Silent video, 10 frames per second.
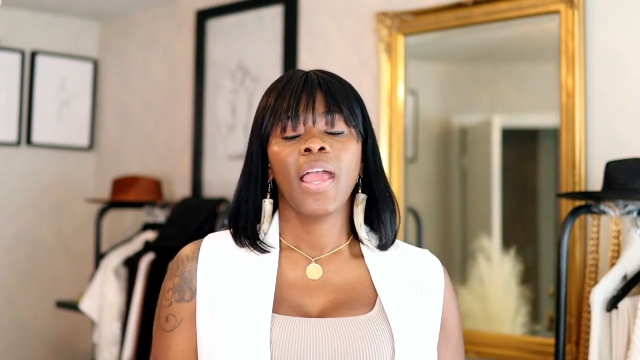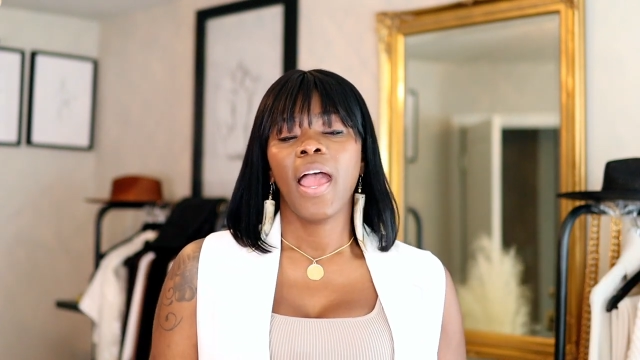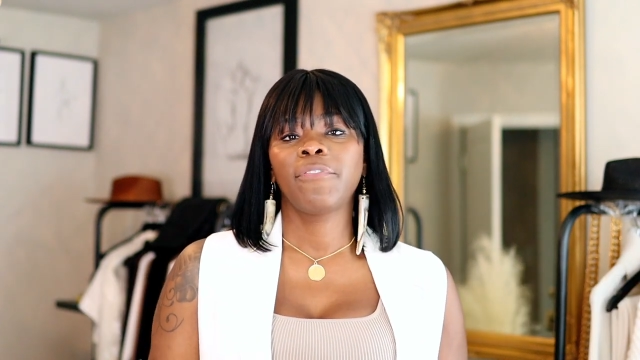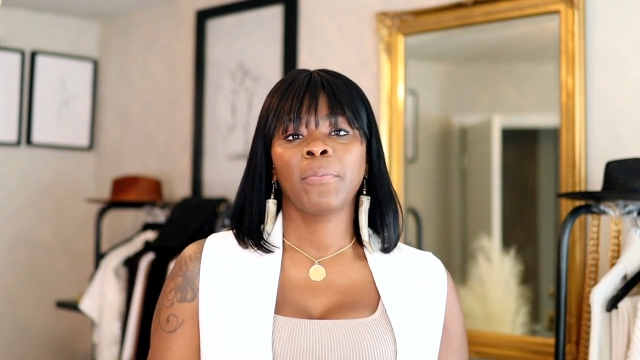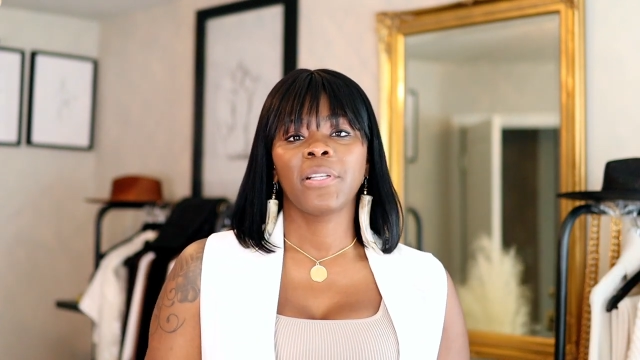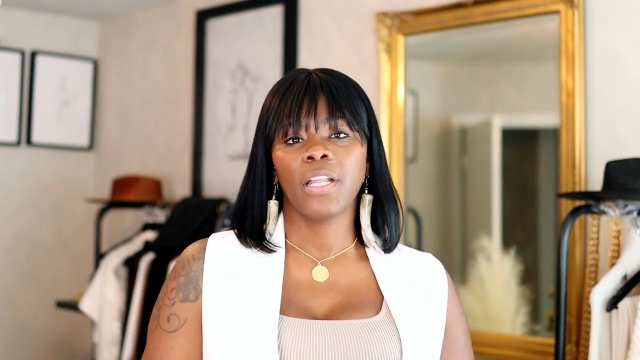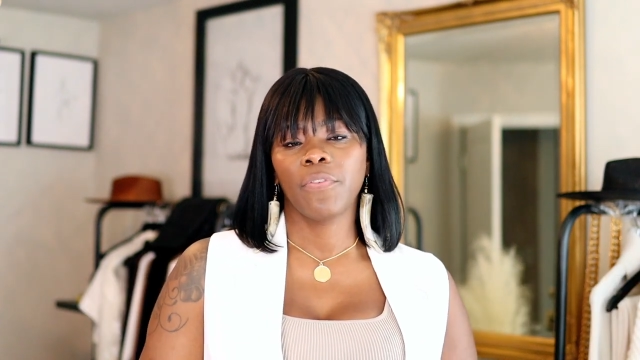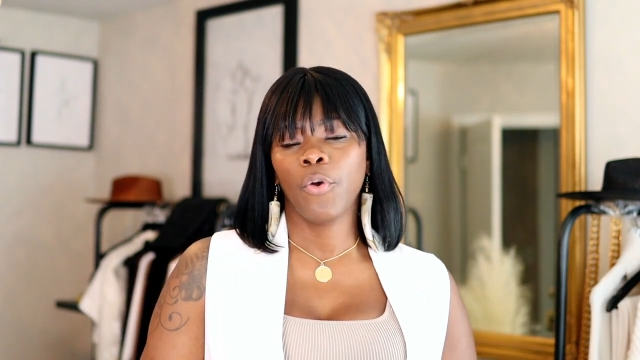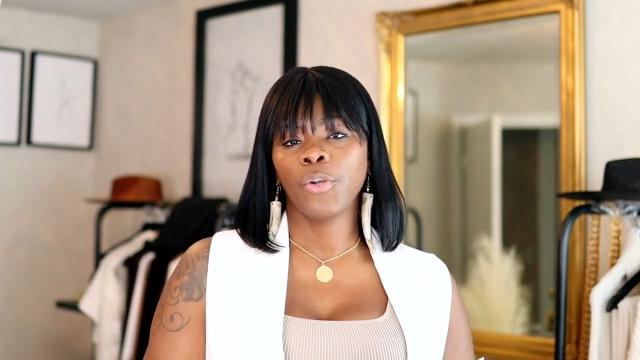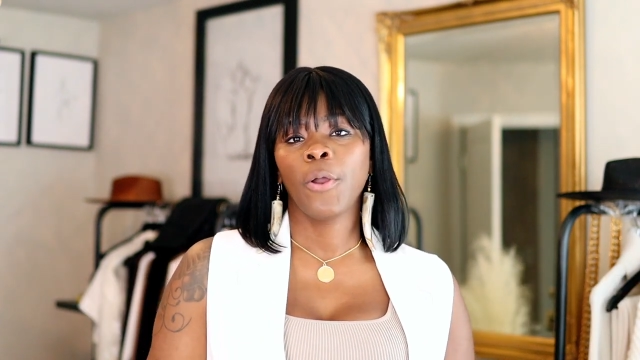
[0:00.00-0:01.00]
I have so much
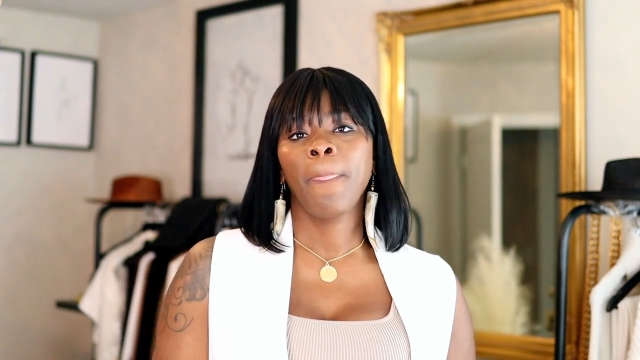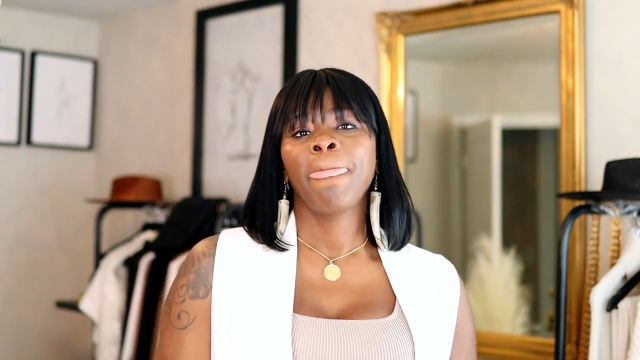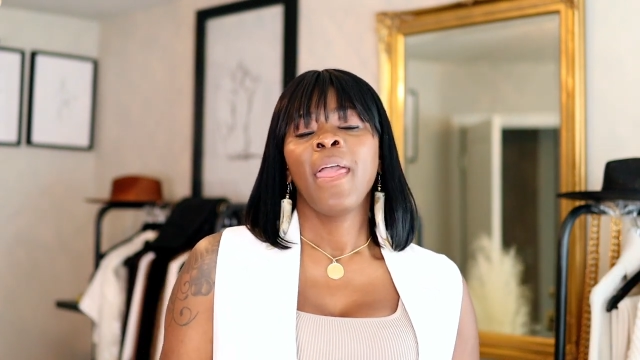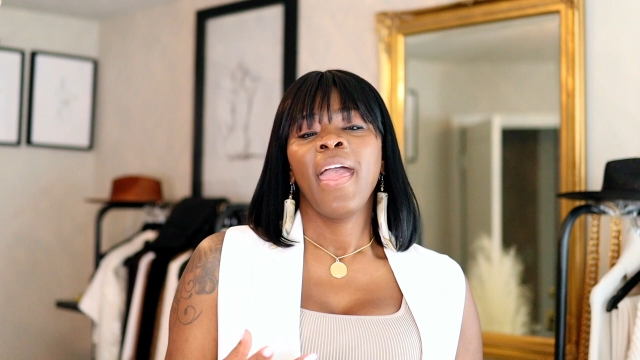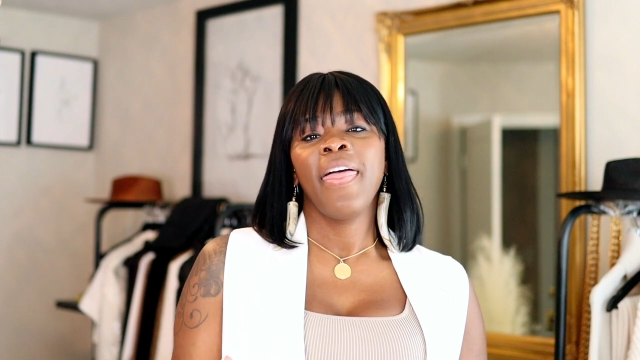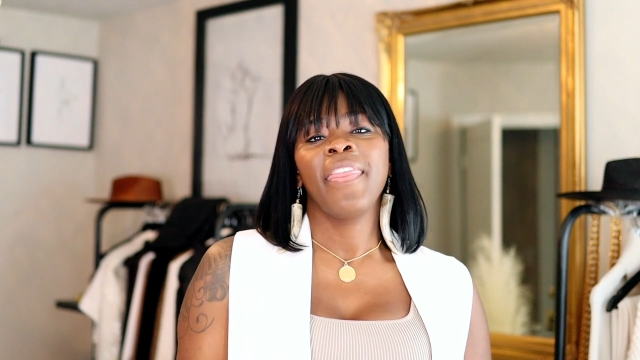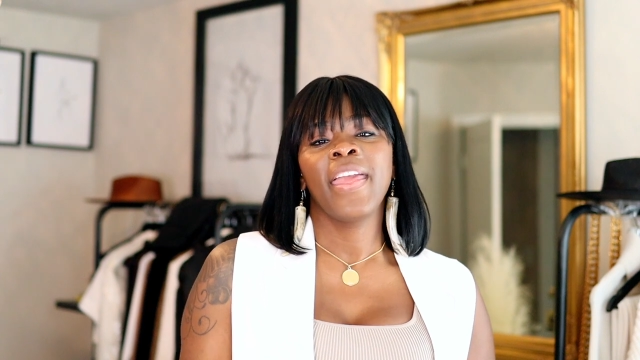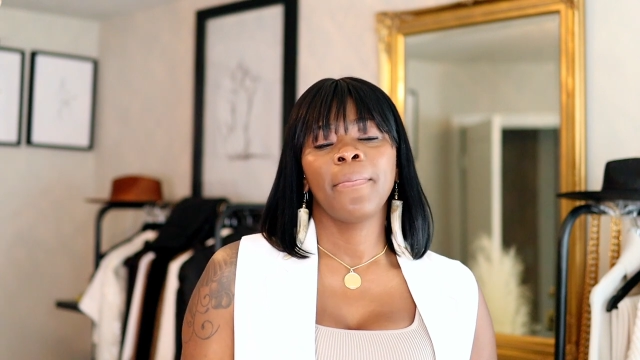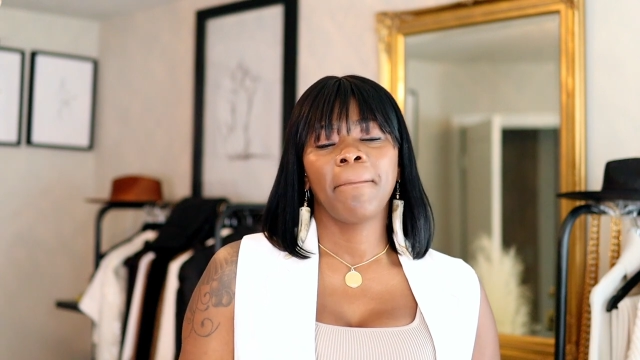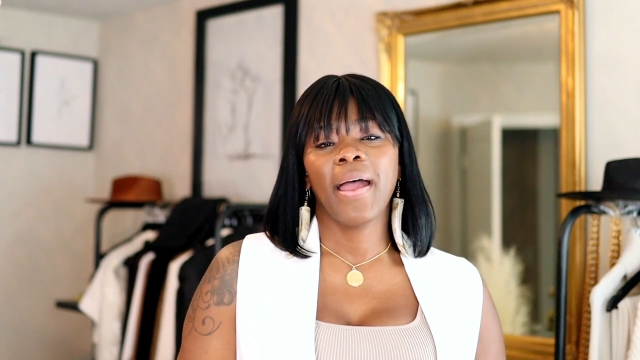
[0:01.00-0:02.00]
stuff going on. And
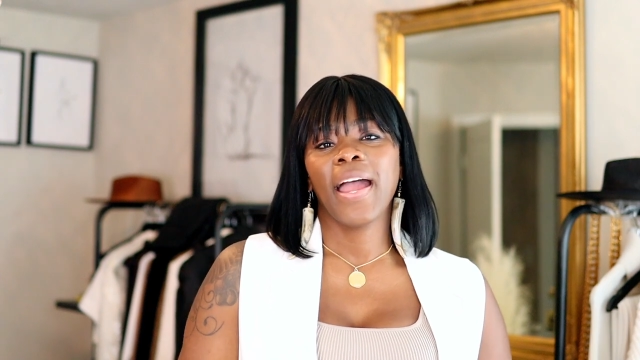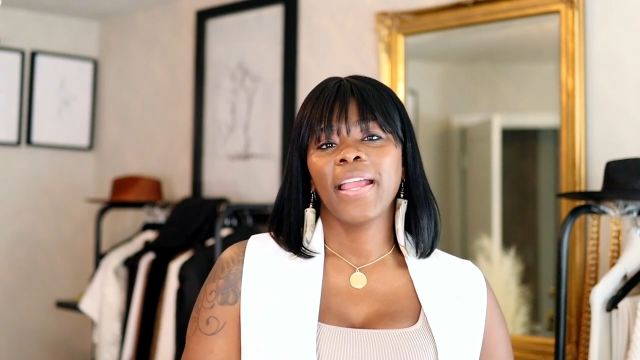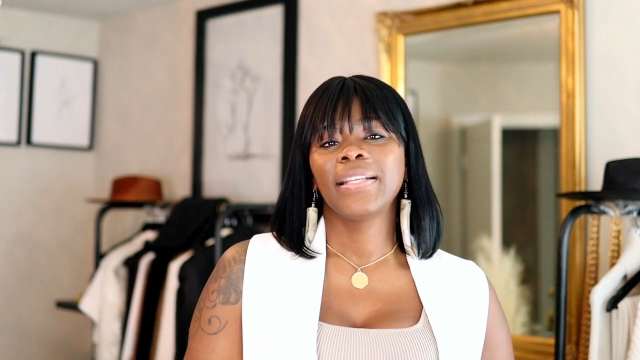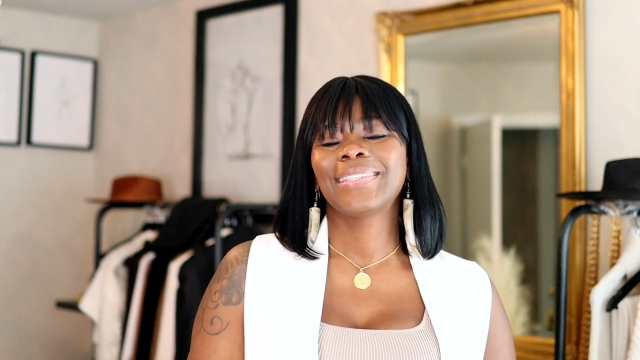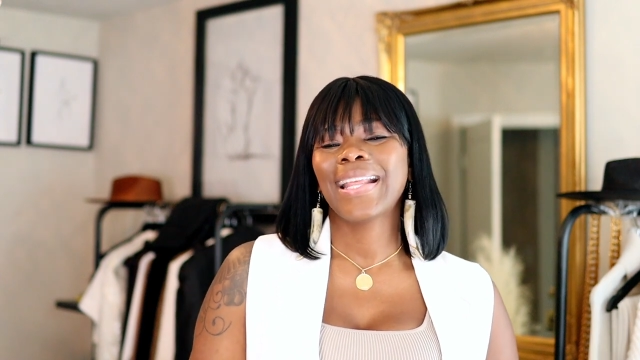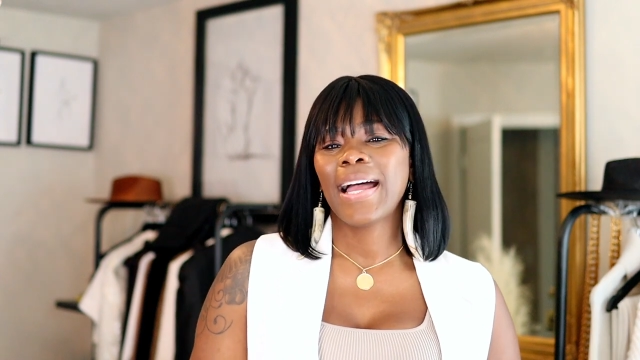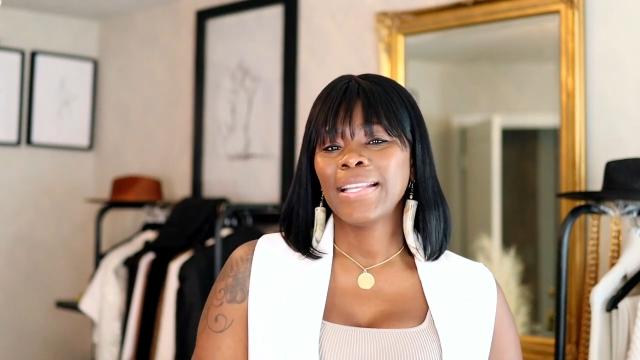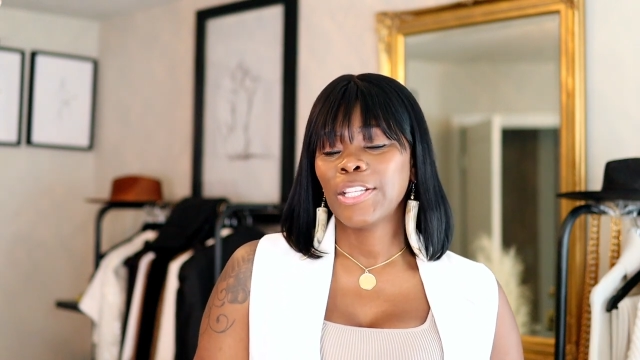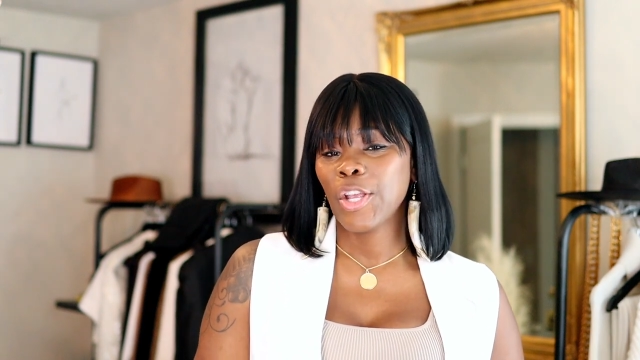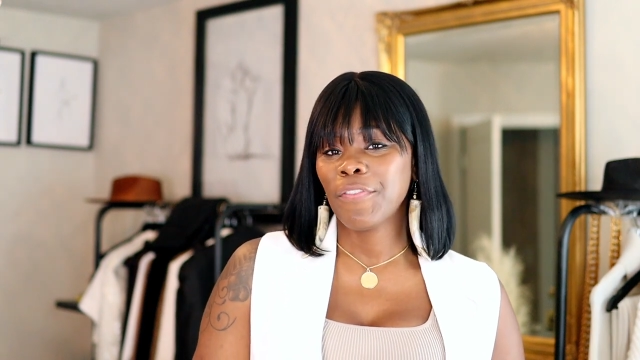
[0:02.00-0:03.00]
then my
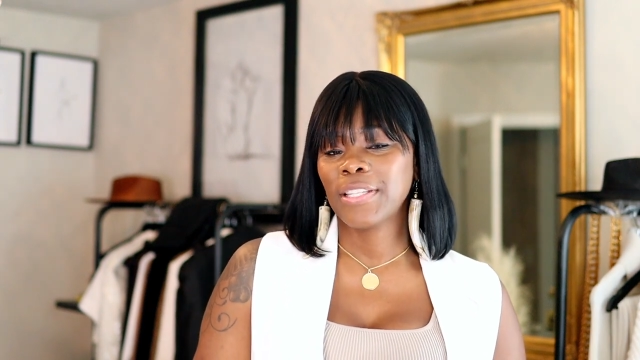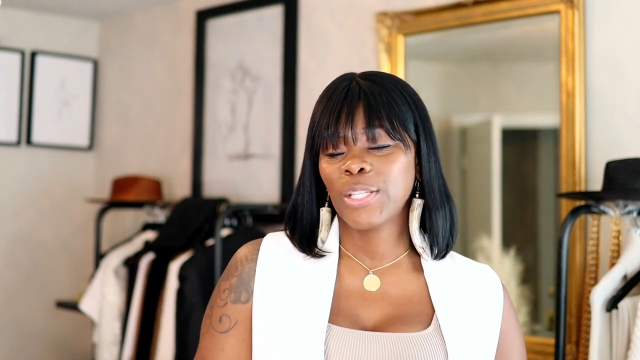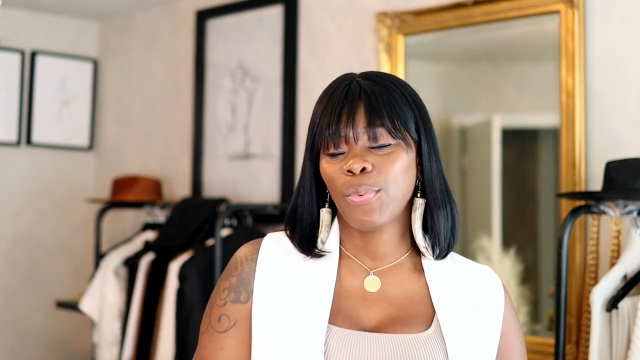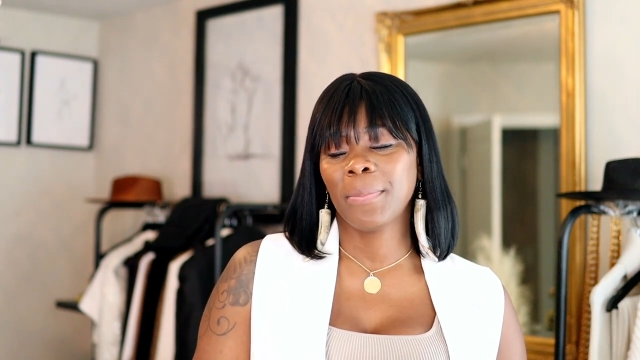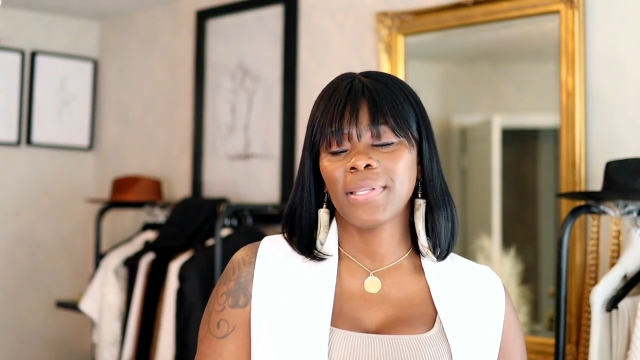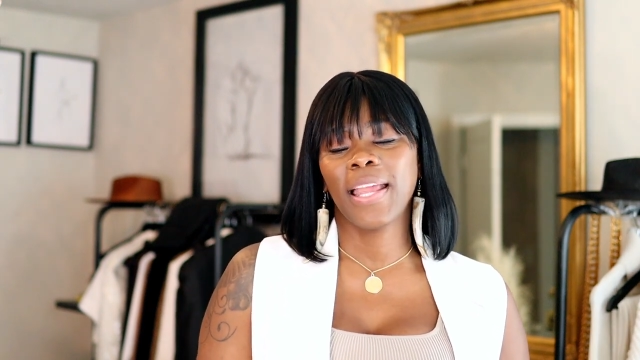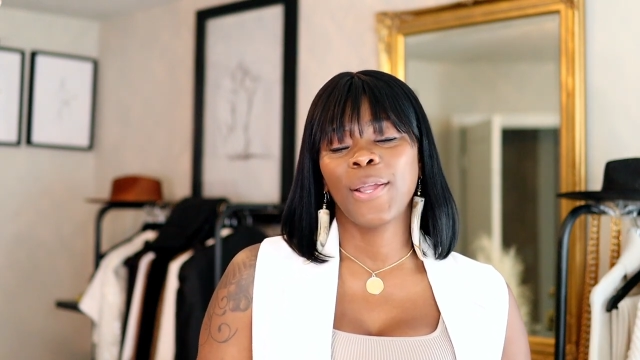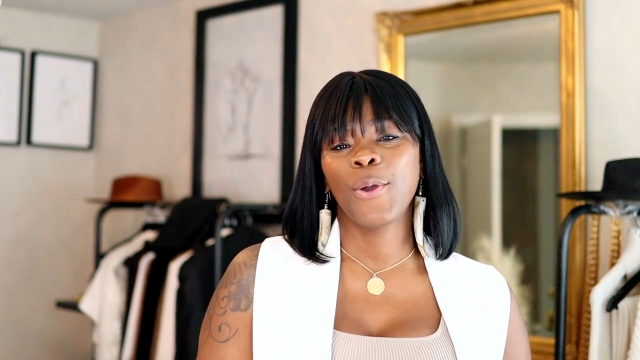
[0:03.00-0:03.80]
styling services website,